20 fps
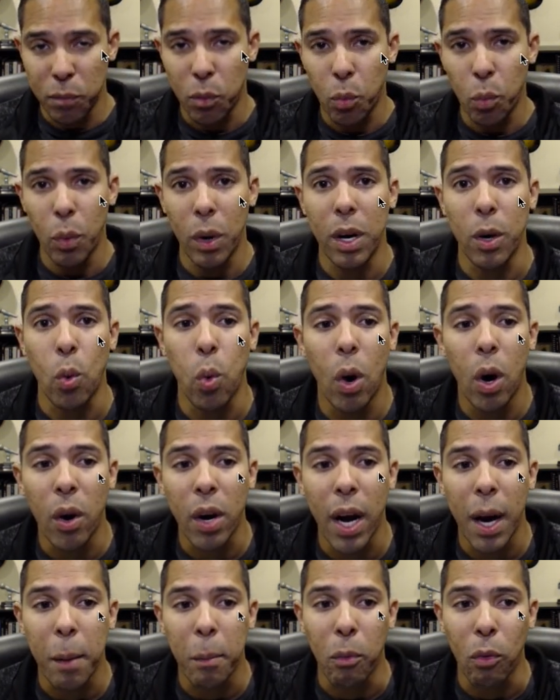
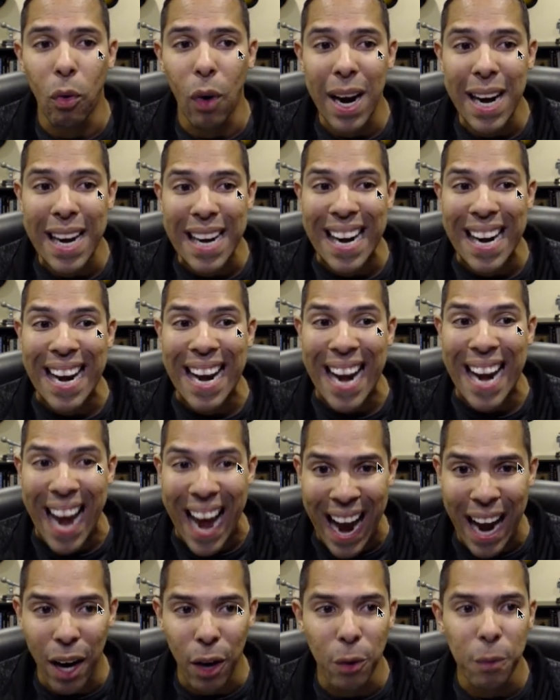Qualcomm right
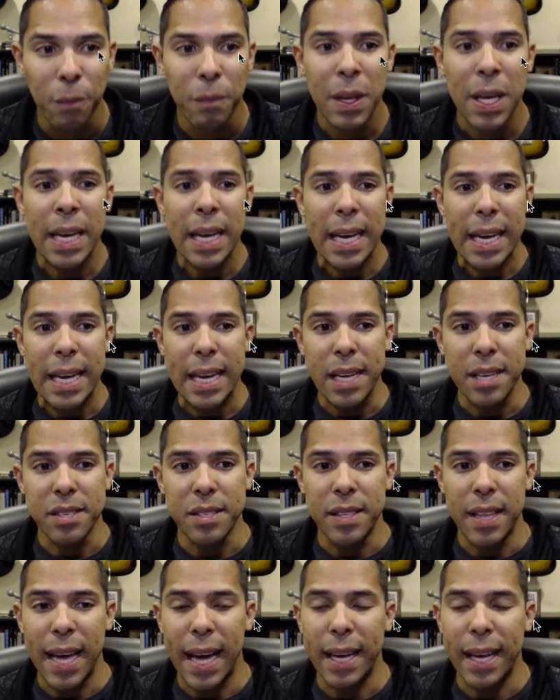now is
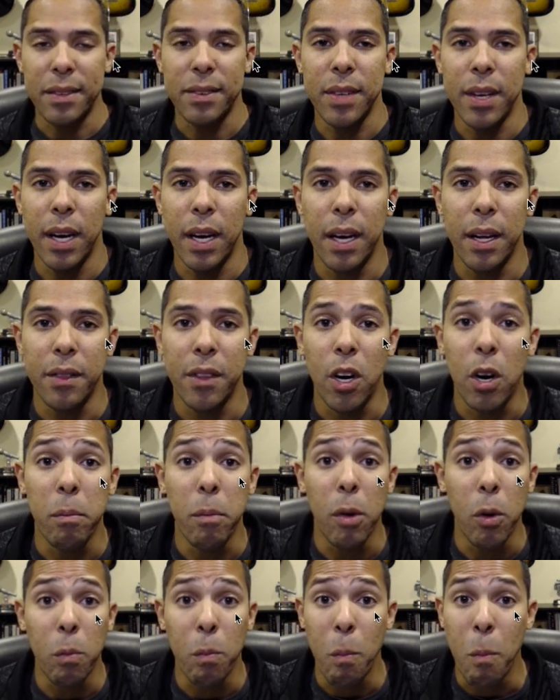that they're a
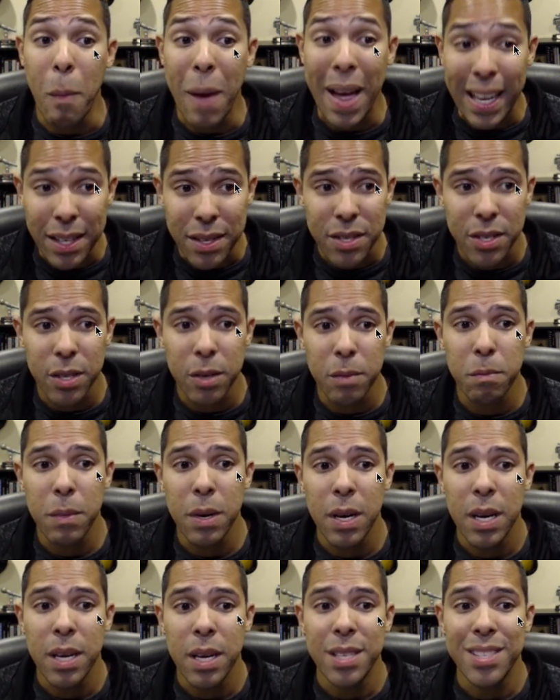momentum
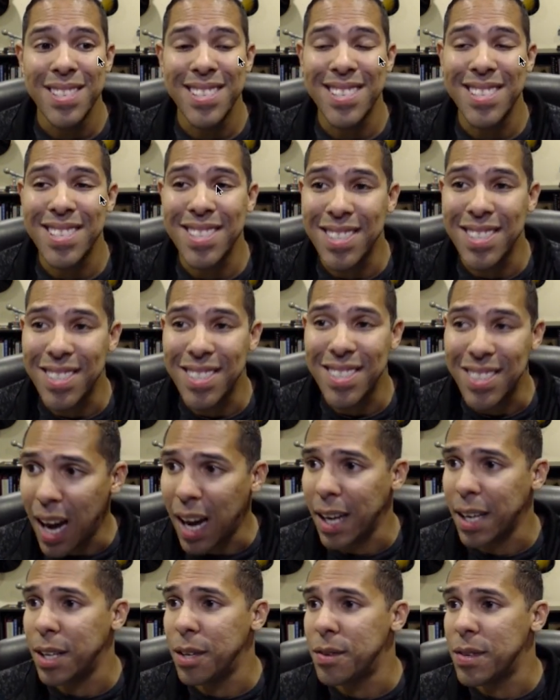
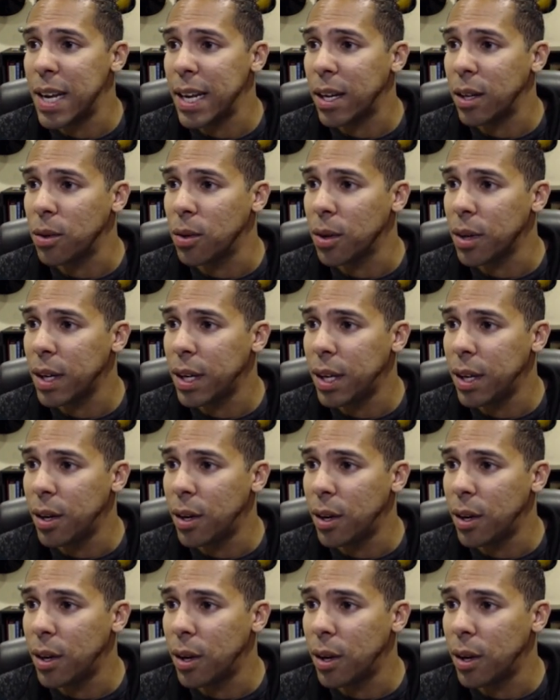stock. You take a look here. Let